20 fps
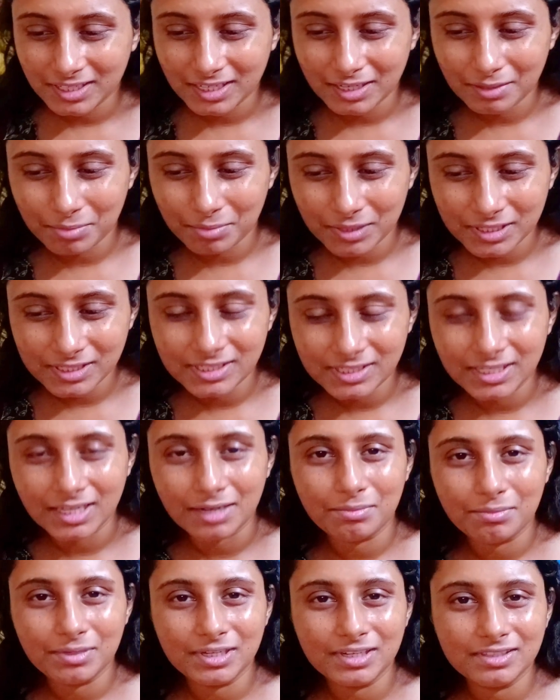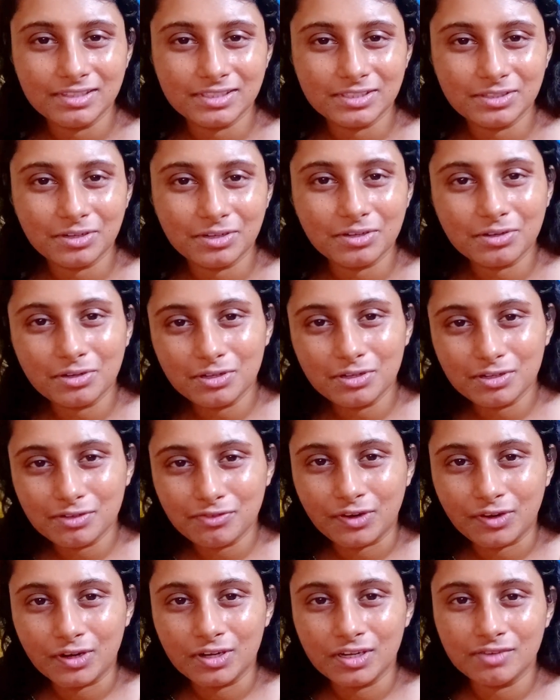and a prince charming is not going to
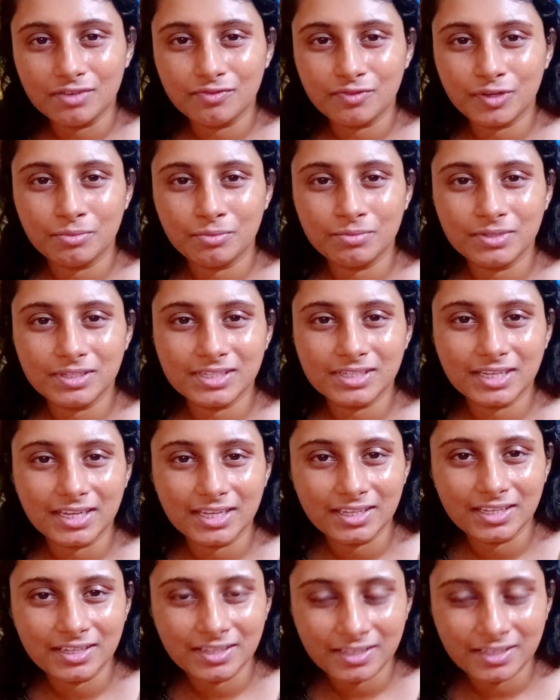fall down from the sky.